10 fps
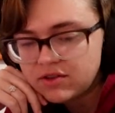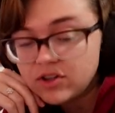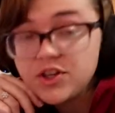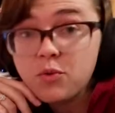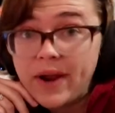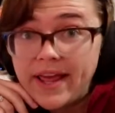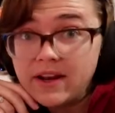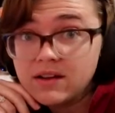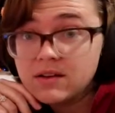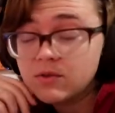Also,
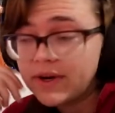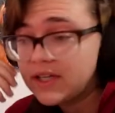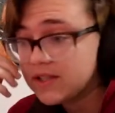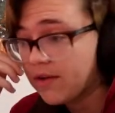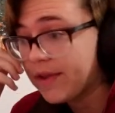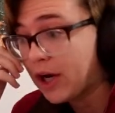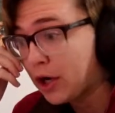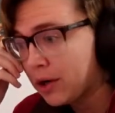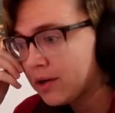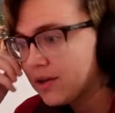Rin. Rin is on
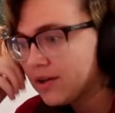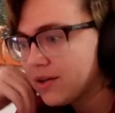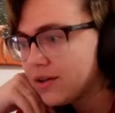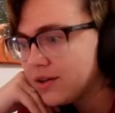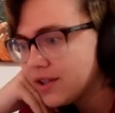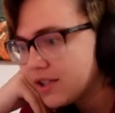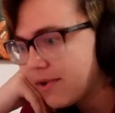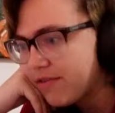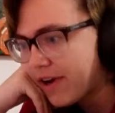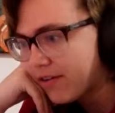there. He's
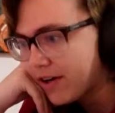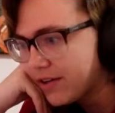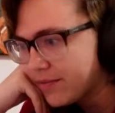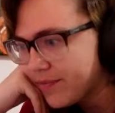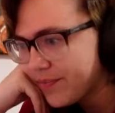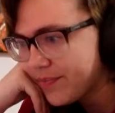my favorite.